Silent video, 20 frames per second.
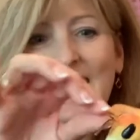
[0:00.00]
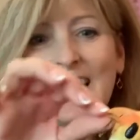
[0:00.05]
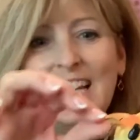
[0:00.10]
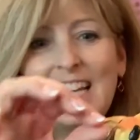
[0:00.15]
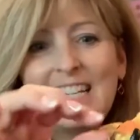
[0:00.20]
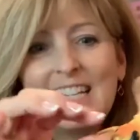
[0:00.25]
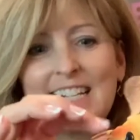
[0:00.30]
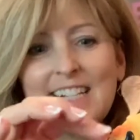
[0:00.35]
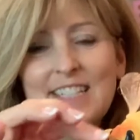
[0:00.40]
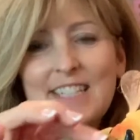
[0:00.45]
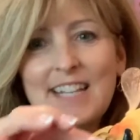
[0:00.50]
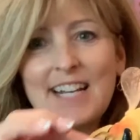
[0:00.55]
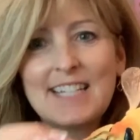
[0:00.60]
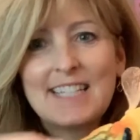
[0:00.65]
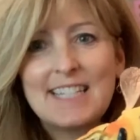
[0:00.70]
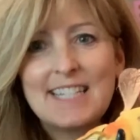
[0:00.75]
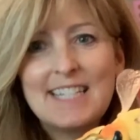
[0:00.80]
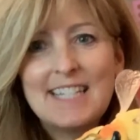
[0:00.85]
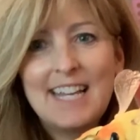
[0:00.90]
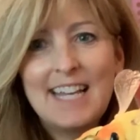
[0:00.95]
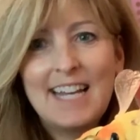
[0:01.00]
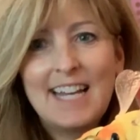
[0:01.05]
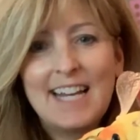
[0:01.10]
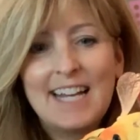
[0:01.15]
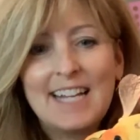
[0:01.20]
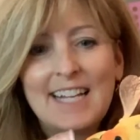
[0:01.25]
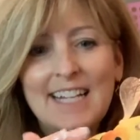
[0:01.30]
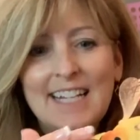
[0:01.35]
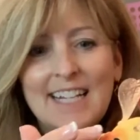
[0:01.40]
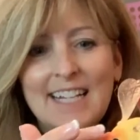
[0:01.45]
and he also has
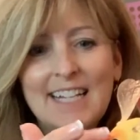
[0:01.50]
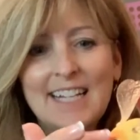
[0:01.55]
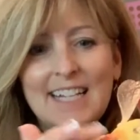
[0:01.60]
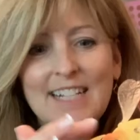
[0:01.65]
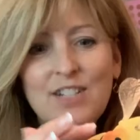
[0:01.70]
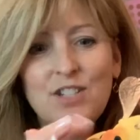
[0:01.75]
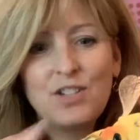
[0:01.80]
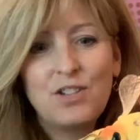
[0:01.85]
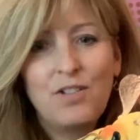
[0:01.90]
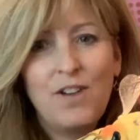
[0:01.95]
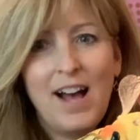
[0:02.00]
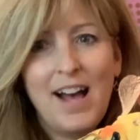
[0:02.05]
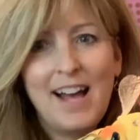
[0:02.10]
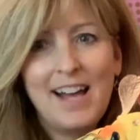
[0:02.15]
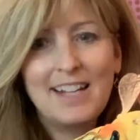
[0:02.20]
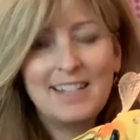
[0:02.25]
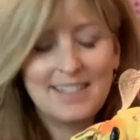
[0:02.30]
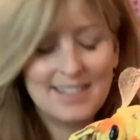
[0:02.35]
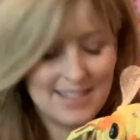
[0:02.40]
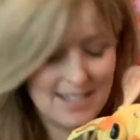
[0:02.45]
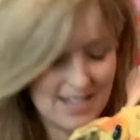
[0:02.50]
antenna and 2 eyes.